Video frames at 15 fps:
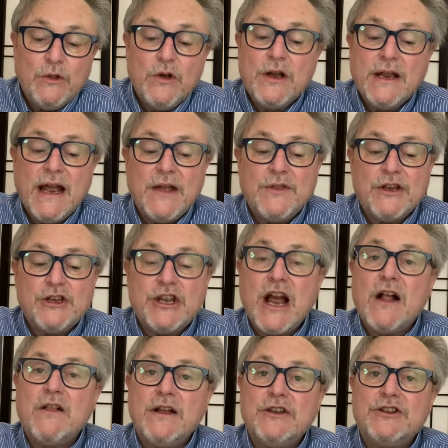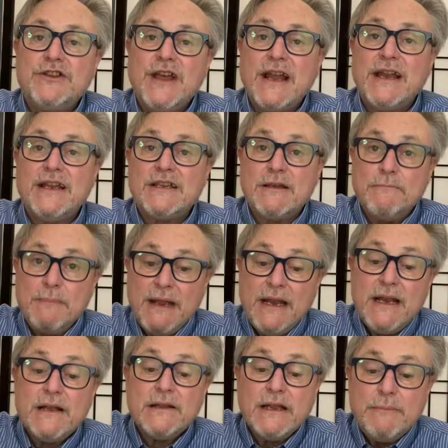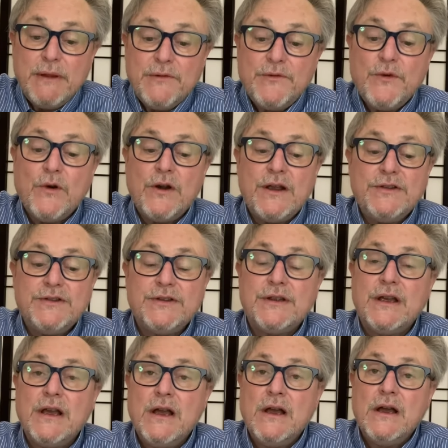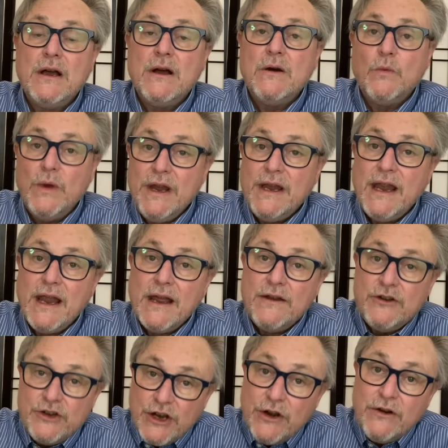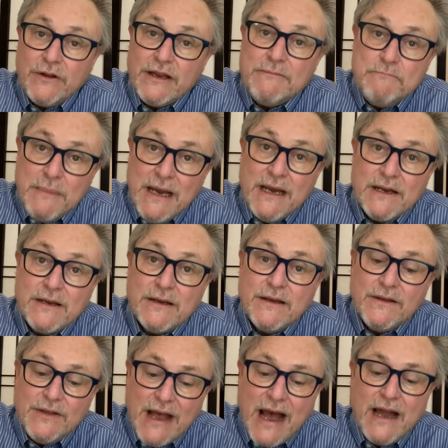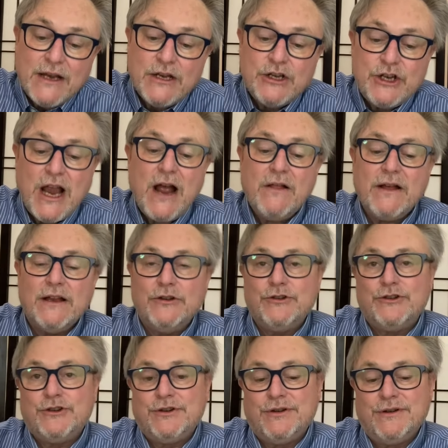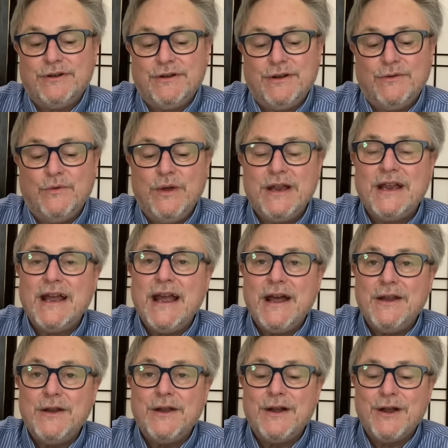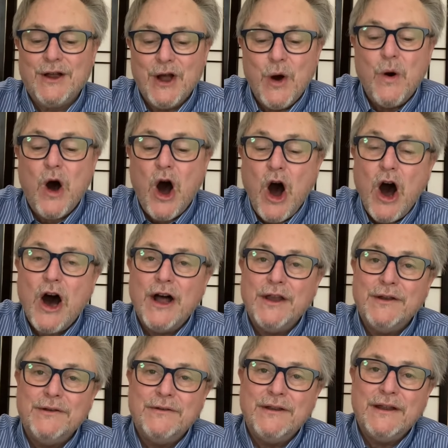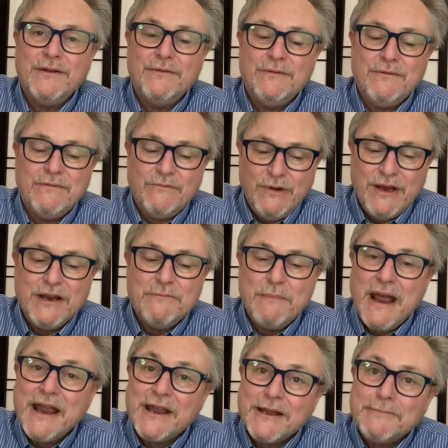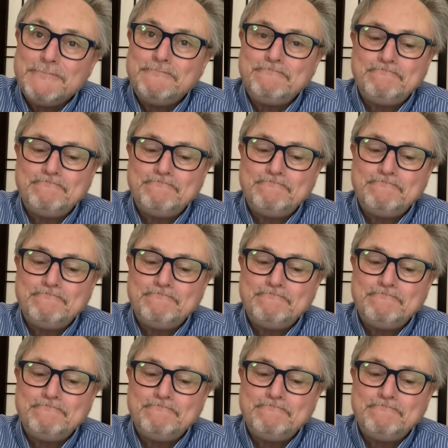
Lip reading: look at the challenge that is immediately before us, we can generally meet that challenge. We can go on and we can make it.